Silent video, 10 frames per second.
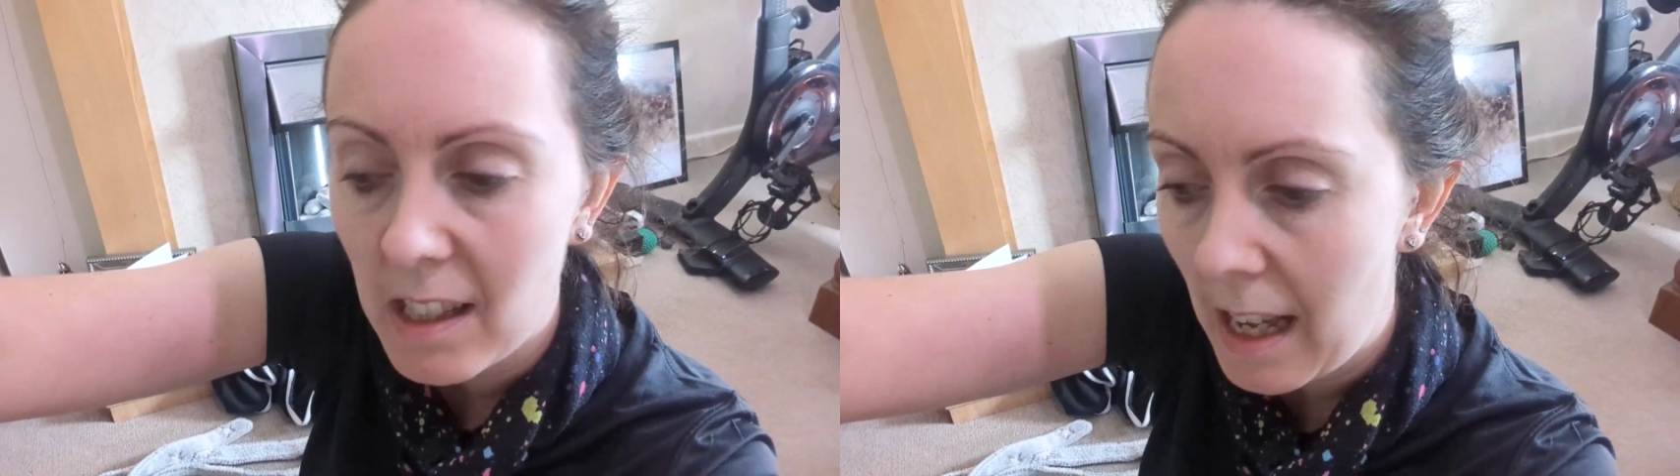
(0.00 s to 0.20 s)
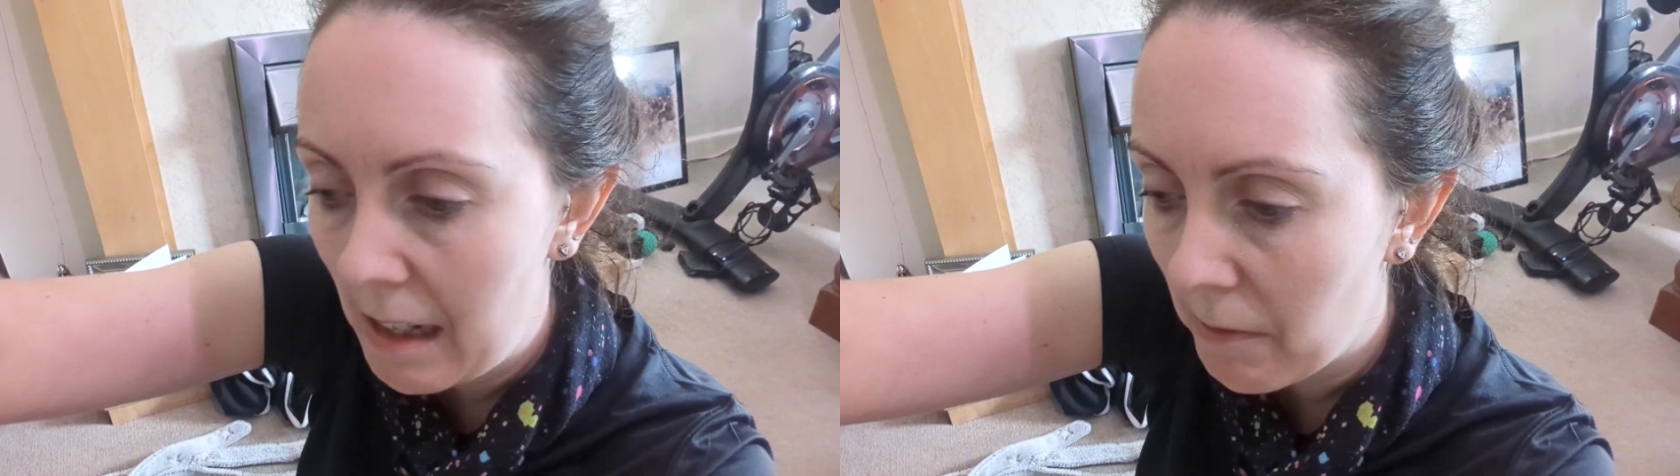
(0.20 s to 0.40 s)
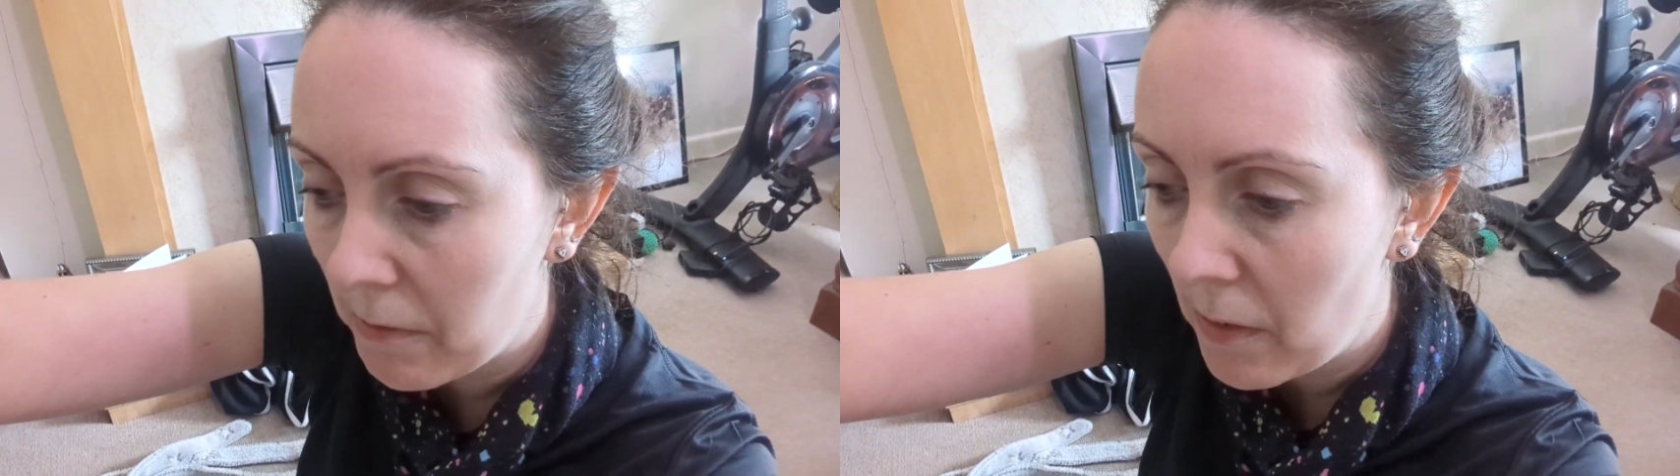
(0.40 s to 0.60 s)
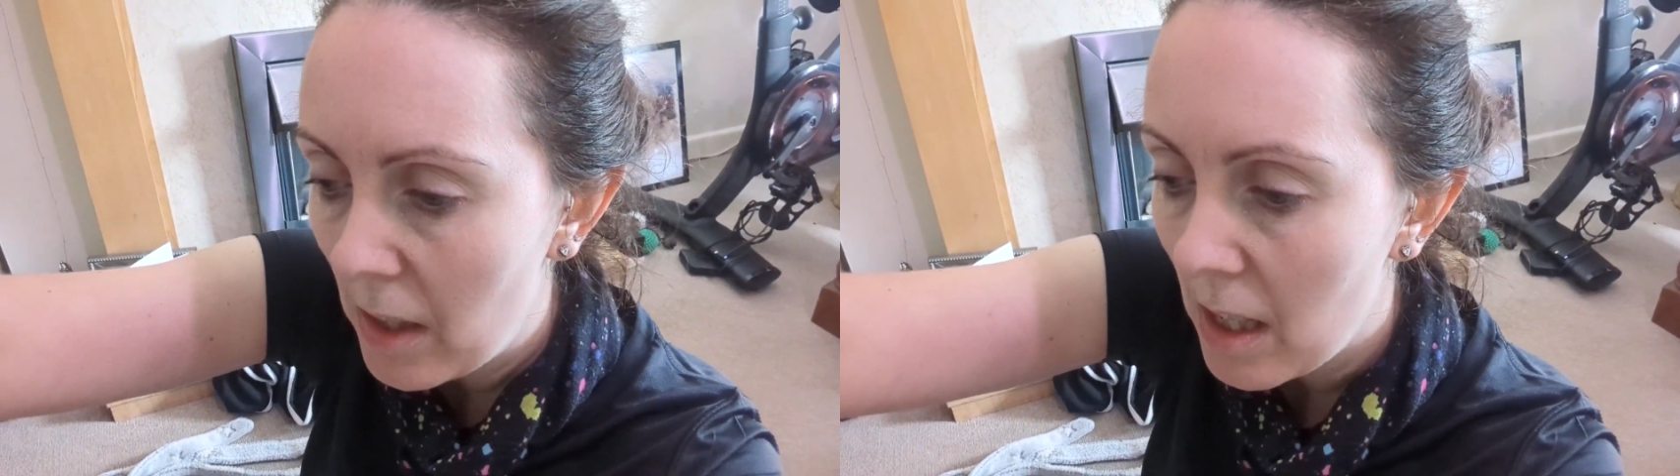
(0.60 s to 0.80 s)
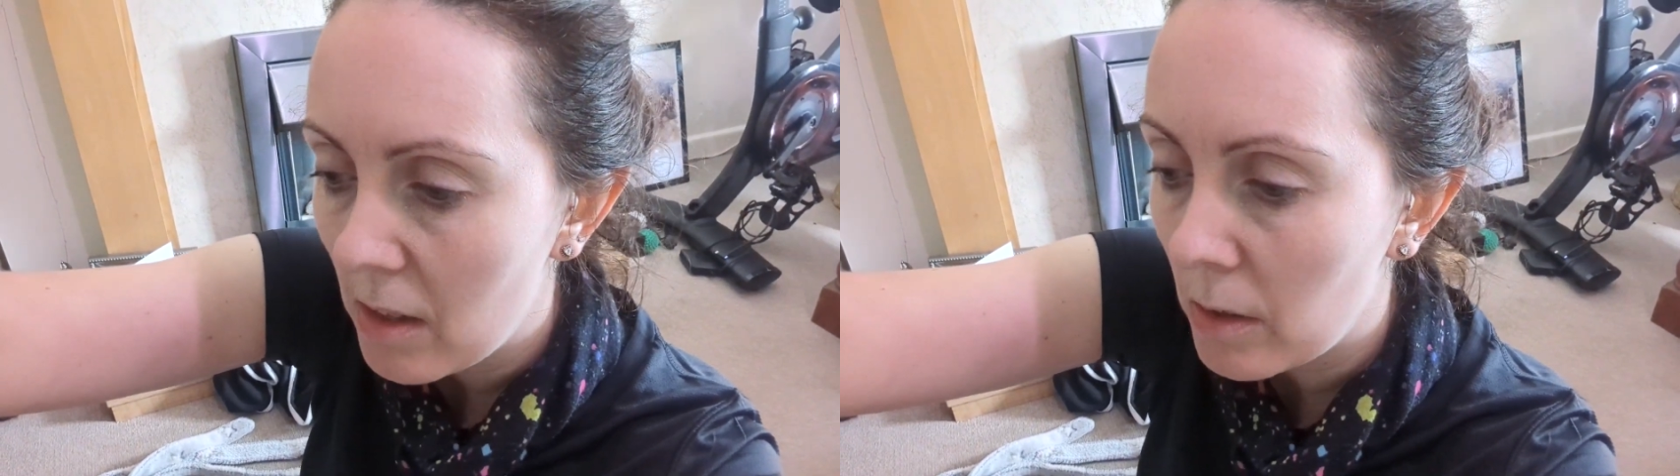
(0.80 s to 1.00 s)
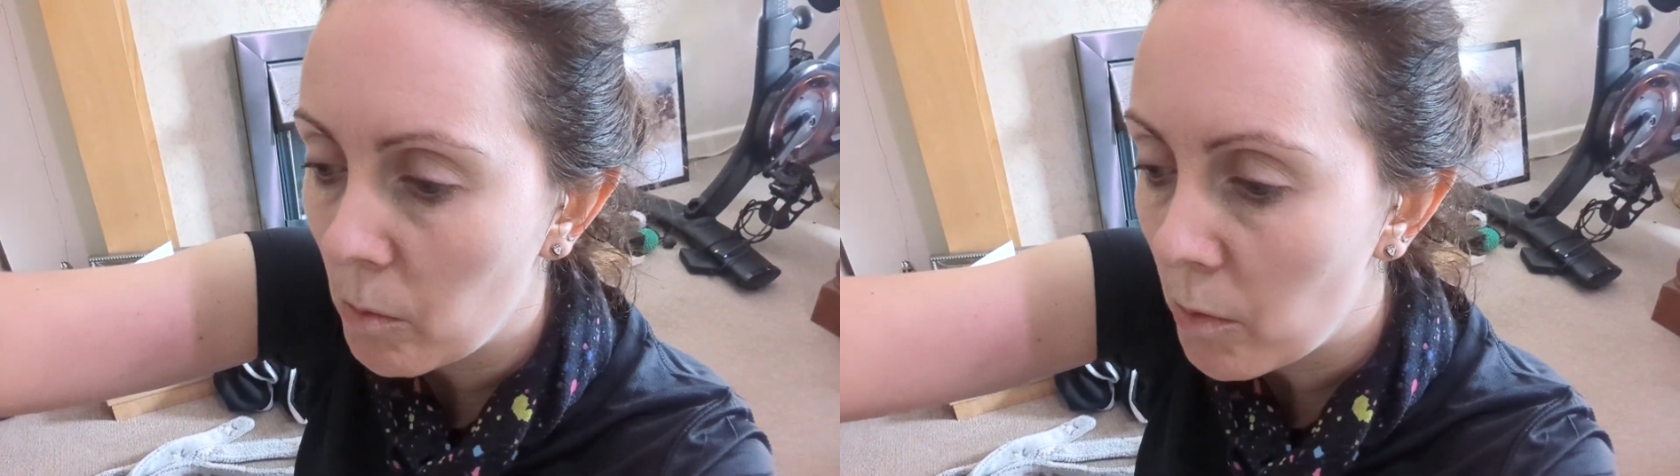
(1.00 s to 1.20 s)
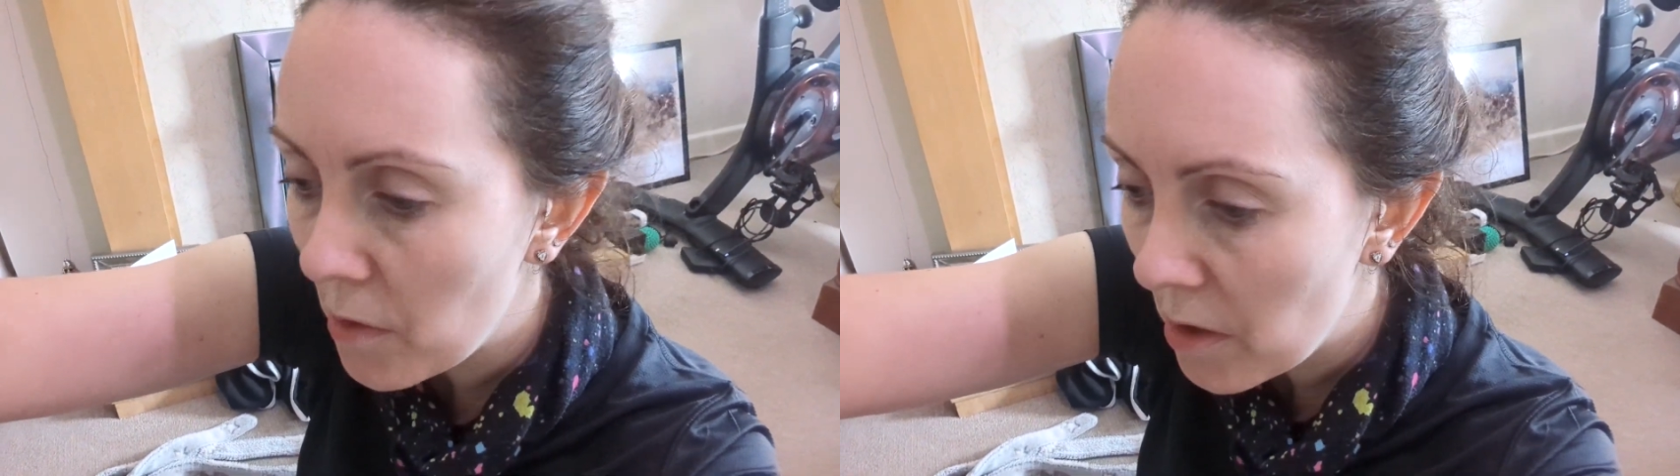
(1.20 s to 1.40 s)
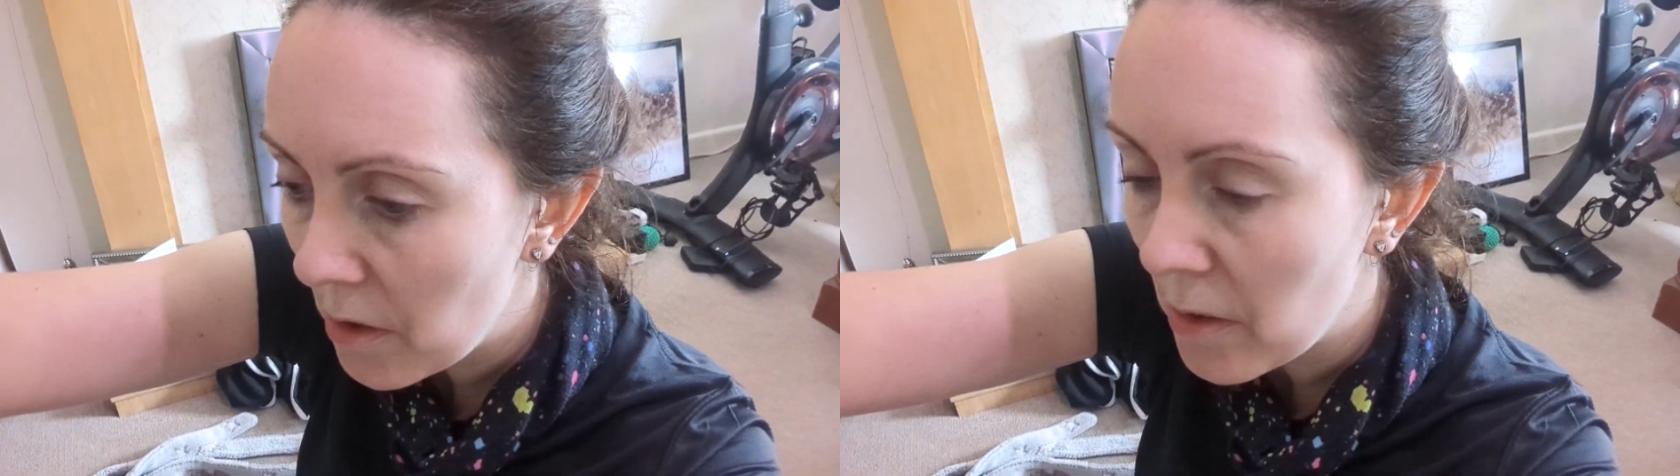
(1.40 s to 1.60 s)
have some
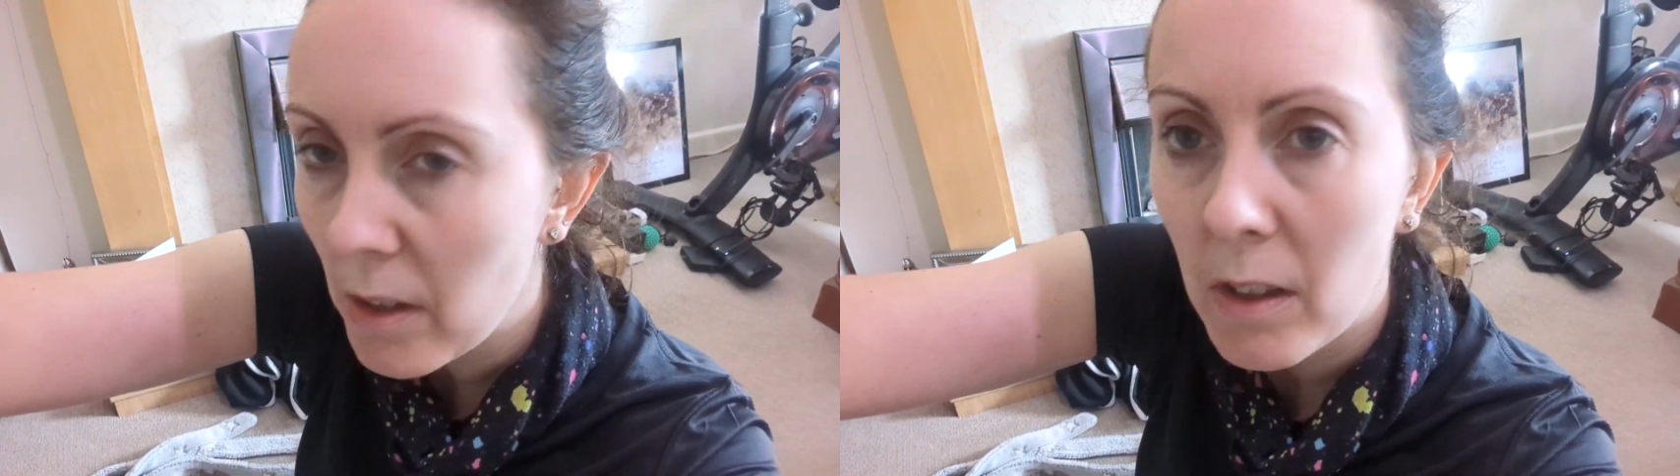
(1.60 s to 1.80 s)
food,